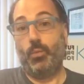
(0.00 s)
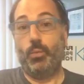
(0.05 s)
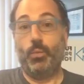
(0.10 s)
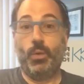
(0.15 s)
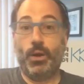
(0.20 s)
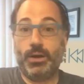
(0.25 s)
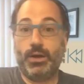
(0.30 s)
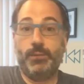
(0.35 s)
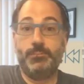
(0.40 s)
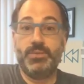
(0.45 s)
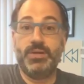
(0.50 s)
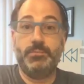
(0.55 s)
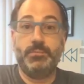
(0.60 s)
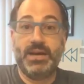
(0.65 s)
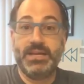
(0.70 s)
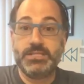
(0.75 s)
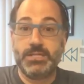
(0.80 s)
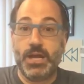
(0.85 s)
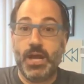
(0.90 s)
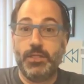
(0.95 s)
one company
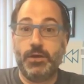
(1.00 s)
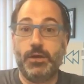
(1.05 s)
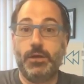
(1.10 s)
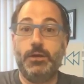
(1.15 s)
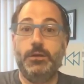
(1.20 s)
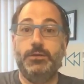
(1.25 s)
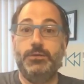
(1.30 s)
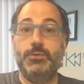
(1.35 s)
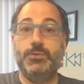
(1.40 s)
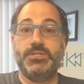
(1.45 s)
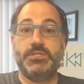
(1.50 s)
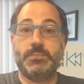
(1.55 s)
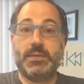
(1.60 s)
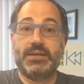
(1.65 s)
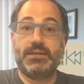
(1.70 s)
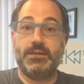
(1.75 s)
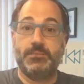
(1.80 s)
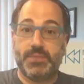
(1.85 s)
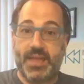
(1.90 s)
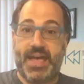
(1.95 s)
buys another, you
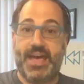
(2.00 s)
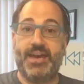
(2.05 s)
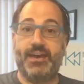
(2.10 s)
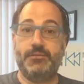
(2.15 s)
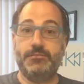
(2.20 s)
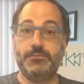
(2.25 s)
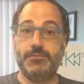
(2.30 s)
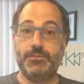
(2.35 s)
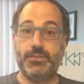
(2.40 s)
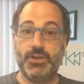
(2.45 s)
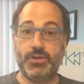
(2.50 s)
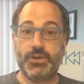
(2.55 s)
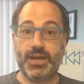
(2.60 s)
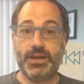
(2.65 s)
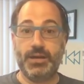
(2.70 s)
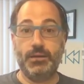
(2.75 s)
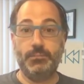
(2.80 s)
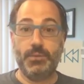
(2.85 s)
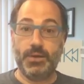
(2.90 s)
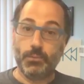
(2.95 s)
expect them to have their
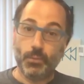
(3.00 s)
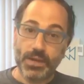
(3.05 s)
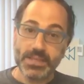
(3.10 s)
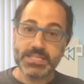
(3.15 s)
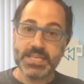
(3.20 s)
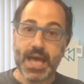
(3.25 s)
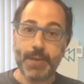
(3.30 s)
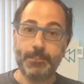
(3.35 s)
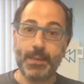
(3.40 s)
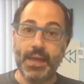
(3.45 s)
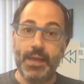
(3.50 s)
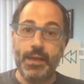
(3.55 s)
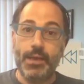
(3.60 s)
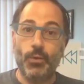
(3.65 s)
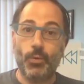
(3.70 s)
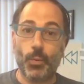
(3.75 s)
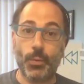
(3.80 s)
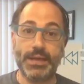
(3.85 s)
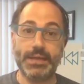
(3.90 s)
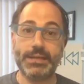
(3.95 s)
data. But WhatsApp
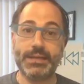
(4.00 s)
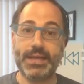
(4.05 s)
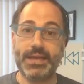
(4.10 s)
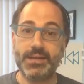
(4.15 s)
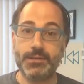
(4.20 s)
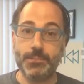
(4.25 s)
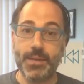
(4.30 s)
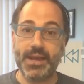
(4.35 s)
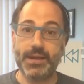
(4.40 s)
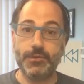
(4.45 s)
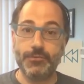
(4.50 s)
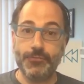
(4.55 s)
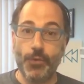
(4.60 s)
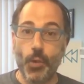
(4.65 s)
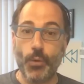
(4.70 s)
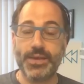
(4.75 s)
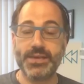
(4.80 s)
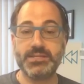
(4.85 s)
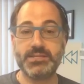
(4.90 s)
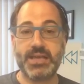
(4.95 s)
really had made a
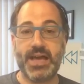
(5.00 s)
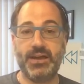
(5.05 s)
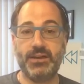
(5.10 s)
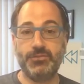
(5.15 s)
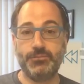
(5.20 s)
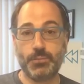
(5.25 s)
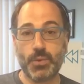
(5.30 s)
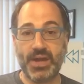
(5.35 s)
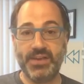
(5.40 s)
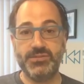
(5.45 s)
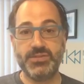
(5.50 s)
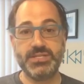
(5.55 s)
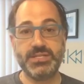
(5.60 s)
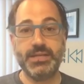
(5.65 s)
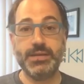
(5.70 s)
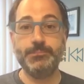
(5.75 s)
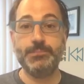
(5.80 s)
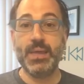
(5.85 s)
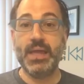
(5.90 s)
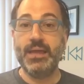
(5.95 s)
focus out of
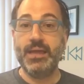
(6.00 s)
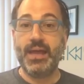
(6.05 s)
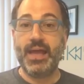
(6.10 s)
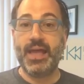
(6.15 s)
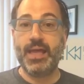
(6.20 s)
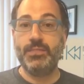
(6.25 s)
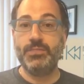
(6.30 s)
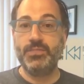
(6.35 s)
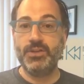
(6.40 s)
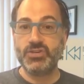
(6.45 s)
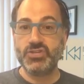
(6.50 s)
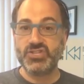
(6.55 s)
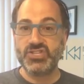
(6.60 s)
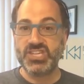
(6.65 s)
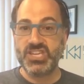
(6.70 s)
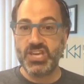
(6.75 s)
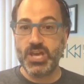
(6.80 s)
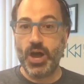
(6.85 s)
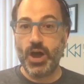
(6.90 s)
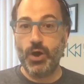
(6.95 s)
privacy, and their
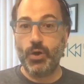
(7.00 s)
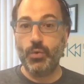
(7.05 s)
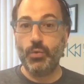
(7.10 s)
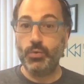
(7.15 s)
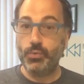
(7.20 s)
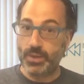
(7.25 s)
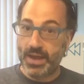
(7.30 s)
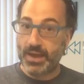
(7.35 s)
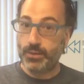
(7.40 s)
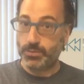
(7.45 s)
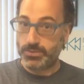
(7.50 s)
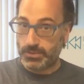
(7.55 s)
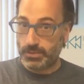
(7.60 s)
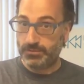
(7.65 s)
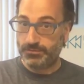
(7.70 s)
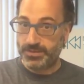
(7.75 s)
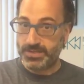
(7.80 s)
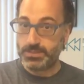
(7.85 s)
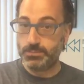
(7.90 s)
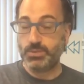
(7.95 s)
CEO, who now is
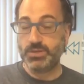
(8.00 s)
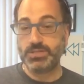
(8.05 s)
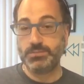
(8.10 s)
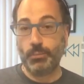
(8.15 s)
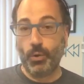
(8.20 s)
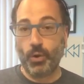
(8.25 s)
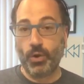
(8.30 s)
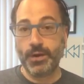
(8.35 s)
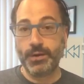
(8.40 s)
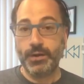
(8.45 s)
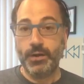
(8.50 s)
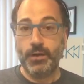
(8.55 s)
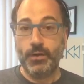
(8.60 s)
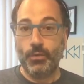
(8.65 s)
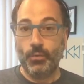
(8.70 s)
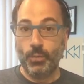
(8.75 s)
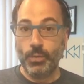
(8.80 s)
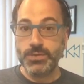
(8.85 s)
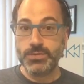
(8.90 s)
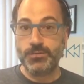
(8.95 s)
on Facebook's board,
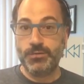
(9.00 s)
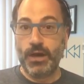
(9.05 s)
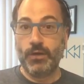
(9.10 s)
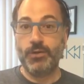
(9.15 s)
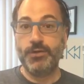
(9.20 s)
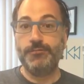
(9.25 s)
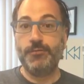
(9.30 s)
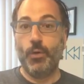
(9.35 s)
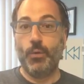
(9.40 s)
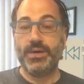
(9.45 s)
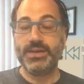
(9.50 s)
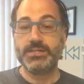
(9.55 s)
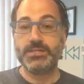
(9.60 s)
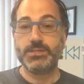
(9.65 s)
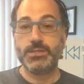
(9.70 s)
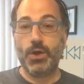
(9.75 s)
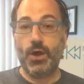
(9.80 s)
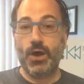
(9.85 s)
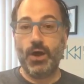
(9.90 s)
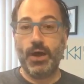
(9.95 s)
was very
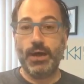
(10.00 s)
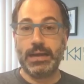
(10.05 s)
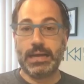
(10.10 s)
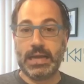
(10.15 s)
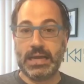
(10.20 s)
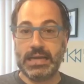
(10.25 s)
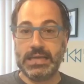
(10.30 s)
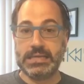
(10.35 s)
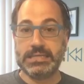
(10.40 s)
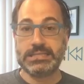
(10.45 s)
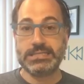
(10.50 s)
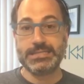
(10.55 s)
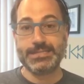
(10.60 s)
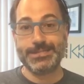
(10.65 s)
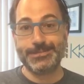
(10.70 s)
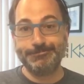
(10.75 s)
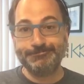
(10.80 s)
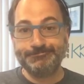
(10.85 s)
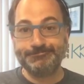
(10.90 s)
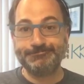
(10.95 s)
focused on
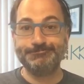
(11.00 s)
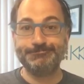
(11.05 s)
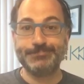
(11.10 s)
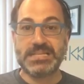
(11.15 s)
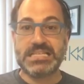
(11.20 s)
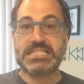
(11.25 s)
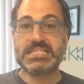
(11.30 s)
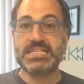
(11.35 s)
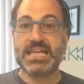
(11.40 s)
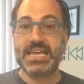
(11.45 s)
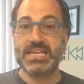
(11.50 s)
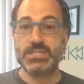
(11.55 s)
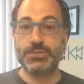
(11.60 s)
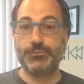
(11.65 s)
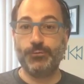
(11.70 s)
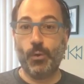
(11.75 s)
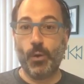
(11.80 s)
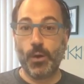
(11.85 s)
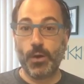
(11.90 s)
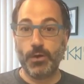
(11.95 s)
his distaste
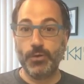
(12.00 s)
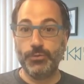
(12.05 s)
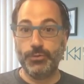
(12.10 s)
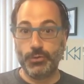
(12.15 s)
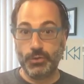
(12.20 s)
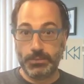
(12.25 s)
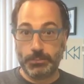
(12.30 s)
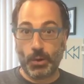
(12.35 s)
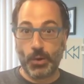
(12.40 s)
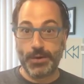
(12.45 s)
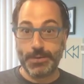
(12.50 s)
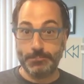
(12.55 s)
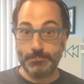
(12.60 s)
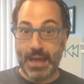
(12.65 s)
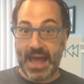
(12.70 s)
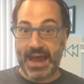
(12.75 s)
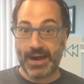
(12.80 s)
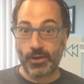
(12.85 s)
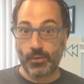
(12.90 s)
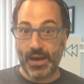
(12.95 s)
for third-party
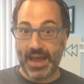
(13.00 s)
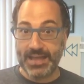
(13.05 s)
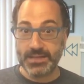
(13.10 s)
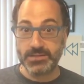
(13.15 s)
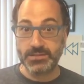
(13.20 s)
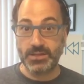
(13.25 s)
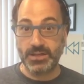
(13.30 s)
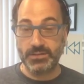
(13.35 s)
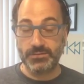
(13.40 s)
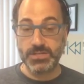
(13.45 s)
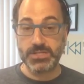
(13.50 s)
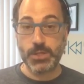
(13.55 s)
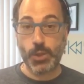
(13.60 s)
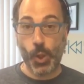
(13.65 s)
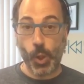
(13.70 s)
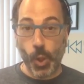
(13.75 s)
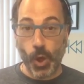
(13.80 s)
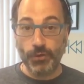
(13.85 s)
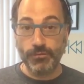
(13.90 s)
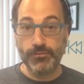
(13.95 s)
banner ads. None of us
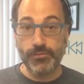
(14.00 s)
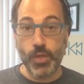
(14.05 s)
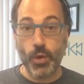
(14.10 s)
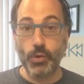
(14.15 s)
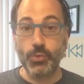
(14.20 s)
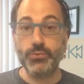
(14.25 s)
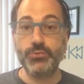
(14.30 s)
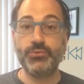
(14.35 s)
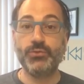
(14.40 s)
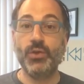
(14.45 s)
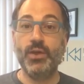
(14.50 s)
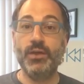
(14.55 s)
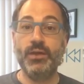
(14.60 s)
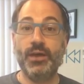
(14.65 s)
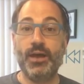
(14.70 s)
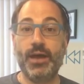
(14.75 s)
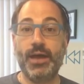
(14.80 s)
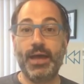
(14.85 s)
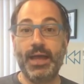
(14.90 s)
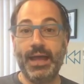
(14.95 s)
love those,
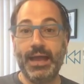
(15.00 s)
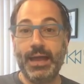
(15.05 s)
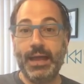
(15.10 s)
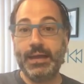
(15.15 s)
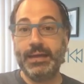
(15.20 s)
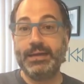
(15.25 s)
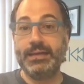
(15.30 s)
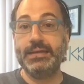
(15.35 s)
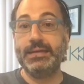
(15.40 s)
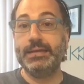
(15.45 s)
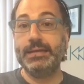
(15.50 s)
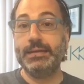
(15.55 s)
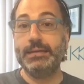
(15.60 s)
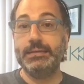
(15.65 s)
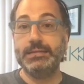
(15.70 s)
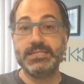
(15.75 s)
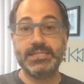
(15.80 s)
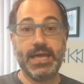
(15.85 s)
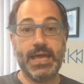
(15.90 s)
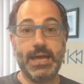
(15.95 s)
and he
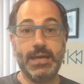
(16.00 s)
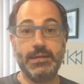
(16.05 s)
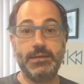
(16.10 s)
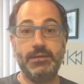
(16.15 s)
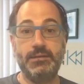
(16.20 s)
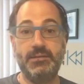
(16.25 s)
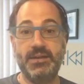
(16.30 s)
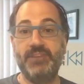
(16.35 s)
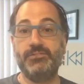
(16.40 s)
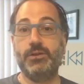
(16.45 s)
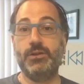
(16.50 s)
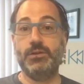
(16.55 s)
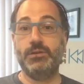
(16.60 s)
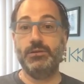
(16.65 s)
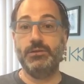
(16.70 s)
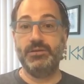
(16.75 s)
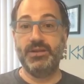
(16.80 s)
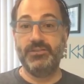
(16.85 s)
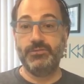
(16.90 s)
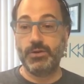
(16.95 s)
said, never,
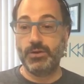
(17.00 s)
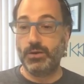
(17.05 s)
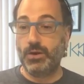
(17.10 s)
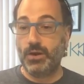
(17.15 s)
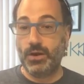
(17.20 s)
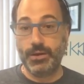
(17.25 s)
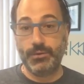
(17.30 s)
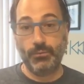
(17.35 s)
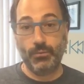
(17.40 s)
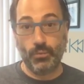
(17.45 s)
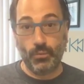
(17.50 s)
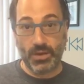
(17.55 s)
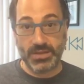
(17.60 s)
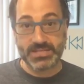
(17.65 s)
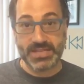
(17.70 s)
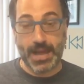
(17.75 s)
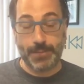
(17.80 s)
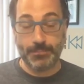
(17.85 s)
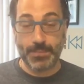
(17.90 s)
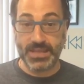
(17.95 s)
never on
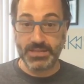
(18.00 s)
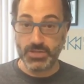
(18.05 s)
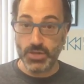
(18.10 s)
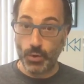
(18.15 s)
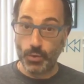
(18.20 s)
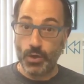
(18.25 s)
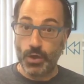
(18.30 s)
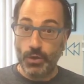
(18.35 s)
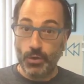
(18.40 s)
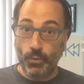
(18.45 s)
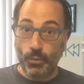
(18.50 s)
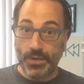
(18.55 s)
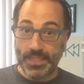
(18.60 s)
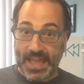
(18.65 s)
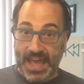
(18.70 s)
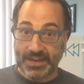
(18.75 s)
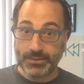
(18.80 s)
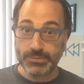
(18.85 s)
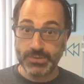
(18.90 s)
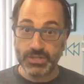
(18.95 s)
WhatsApp. And so when
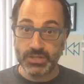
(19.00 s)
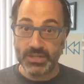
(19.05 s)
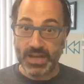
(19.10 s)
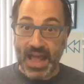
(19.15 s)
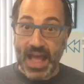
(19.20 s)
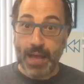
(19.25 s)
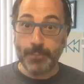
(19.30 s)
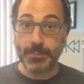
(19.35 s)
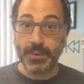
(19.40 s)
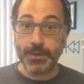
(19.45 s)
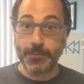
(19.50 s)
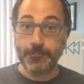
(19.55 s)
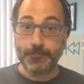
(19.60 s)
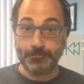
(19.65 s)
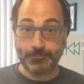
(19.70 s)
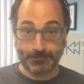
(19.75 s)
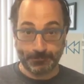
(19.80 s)
the acquisition happened,